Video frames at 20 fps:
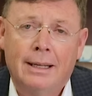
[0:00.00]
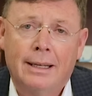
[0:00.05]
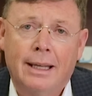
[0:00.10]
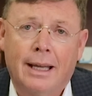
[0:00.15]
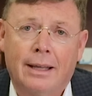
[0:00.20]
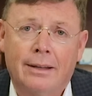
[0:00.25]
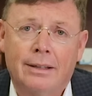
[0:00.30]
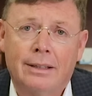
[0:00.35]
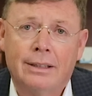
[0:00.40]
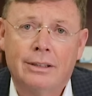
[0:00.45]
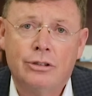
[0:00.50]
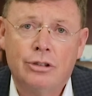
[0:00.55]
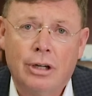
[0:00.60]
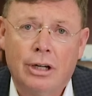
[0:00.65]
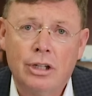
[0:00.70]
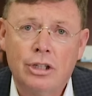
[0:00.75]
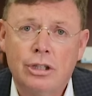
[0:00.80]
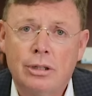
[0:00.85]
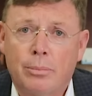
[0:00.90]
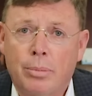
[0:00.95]
Now, the
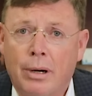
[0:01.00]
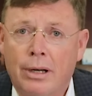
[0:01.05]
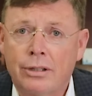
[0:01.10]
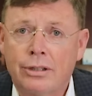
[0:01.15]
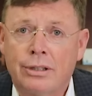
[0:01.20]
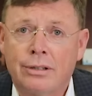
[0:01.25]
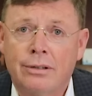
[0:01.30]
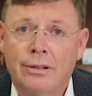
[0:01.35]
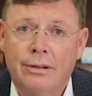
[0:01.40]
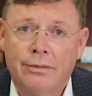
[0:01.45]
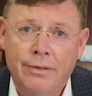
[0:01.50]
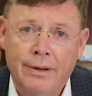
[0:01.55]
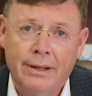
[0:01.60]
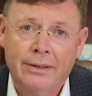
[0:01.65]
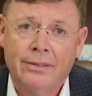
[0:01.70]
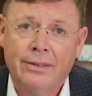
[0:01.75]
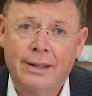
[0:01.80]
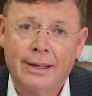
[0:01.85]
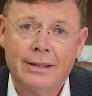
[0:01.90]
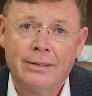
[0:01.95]
judge, prosecuting
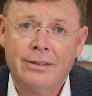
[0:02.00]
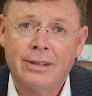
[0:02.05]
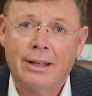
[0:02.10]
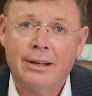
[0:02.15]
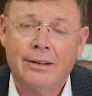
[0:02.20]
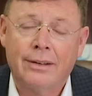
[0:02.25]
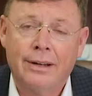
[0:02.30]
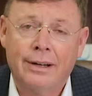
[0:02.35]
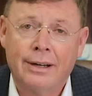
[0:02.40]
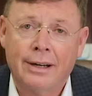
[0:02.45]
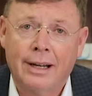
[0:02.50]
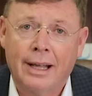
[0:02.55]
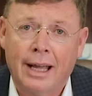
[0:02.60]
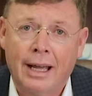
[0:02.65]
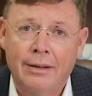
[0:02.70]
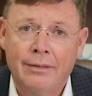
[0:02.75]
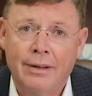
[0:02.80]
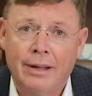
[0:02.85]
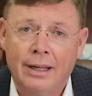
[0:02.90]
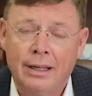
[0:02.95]
defense, like I said, they're going to
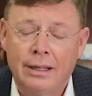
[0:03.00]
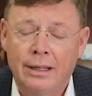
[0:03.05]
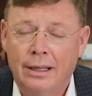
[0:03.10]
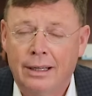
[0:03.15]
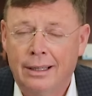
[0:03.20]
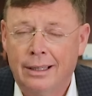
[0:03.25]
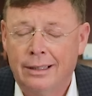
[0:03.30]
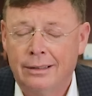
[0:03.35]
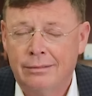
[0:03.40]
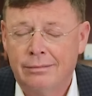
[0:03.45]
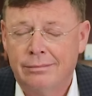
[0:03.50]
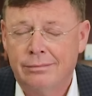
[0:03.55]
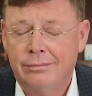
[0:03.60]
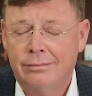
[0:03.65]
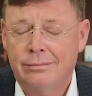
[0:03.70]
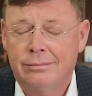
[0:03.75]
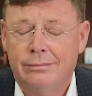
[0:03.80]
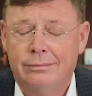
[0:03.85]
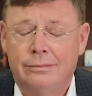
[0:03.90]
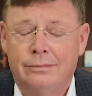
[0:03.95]
have a
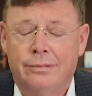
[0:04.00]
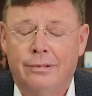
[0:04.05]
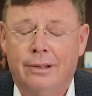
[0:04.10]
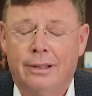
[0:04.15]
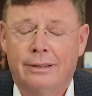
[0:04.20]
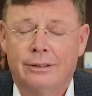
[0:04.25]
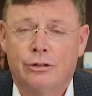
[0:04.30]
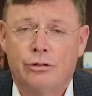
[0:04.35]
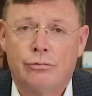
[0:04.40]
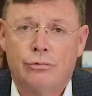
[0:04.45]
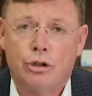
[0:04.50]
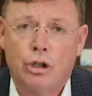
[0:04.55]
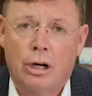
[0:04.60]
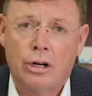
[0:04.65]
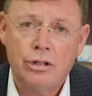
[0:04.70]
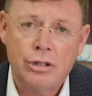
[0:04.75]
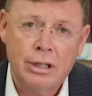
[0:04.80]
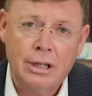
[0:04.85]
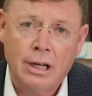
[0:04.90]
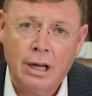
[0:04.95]

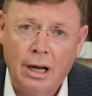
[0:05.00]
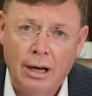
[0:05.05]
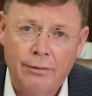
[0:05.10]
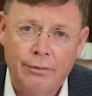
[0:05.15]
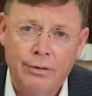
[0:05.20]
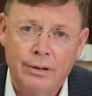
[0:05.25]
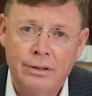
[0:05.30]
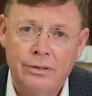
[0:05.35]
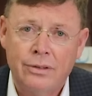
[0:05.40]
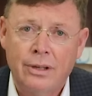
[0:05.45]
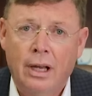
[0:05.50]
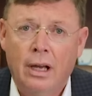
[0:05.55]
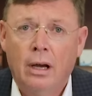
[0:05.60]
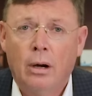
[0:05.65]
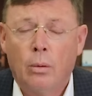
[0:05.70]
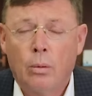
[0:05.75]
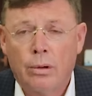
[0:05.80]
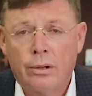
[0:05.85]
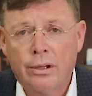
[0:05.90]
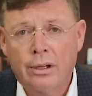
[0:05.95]
charging conference
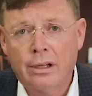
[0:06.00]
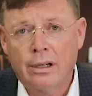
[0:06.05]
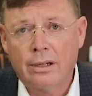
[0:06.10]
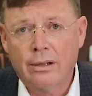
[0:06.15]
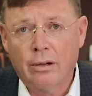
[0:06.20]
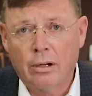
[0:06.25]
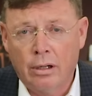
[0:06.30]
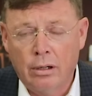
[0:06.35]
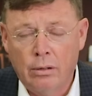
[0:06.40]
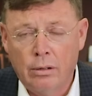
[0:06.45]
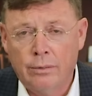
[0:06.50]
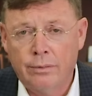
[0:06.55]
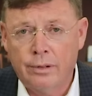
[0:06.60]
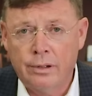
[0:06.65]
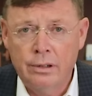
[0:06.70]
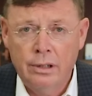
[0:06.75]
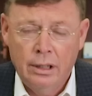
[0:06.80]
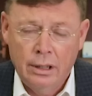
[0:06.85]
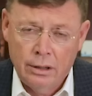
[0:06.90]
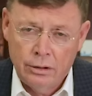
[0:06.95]
where they're going to go
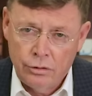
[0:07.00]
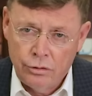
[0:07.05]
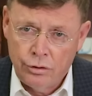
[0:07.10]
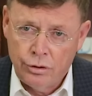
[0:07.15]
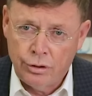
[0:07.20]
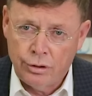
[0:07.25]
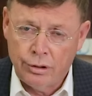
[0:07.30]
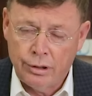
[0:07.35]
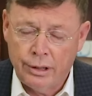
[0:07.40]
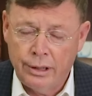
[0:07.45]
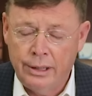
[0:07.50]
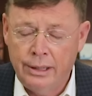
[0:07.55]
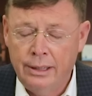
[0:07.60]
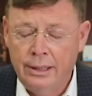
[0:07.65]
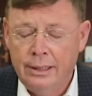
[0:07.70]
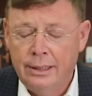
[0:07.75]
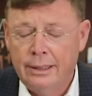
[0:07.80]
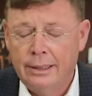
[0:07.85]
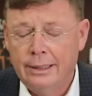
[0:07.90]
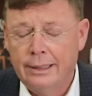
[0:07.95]
over jury
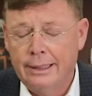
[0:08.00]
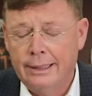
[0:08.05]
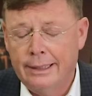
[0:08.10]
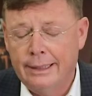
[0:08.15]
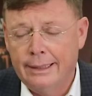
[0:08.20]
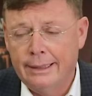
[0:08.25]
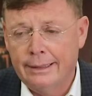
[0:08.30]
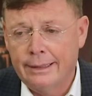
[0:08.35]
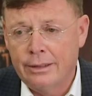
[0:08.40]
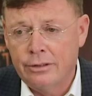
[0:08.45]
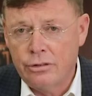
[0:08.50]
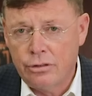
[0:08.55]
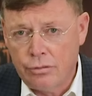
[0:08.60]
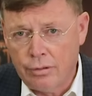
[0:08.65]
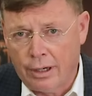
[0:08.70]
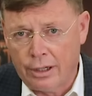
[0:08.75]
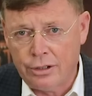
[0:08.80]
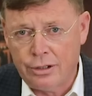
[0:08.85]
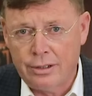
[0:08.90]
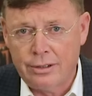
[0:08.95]

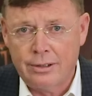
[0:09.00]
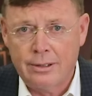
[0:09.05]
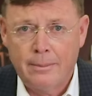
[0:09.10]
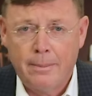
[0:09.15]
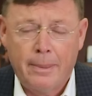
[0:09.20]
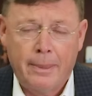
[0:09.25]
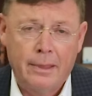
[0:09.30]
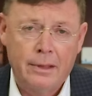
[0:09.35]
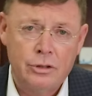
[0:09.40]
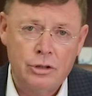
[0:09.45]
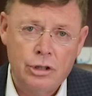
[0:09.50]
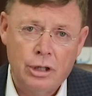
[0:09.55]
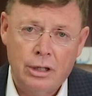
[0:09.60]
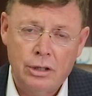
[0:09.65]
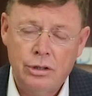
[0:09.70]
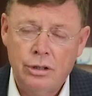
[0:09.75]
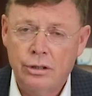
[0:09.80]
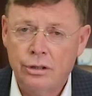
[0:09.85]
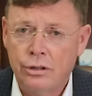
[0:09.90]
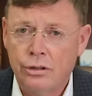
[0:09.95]
instructions. The
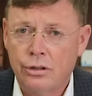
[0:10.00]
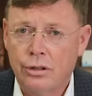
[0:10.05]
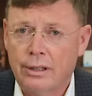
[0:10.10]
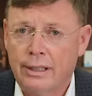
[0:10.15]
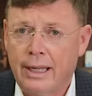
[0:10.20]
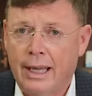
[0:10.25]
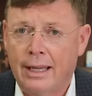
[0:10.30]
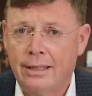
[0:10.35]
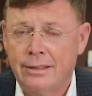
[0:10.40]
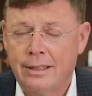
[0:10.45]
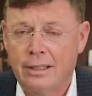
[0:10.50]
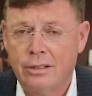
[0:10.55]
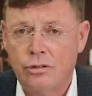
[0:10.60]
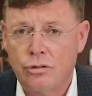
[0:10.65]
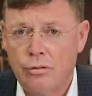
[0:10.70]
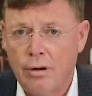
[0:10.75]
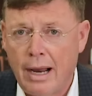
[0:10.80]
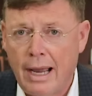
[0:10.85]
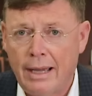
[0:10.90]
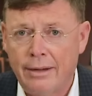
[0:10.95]
judge usually has a
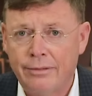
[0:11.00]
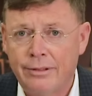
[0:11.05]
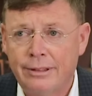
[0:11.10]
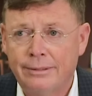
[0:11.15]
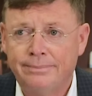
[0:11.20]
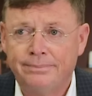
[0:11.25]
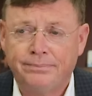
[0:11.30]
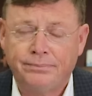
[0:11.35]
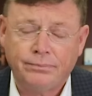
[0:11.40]
draft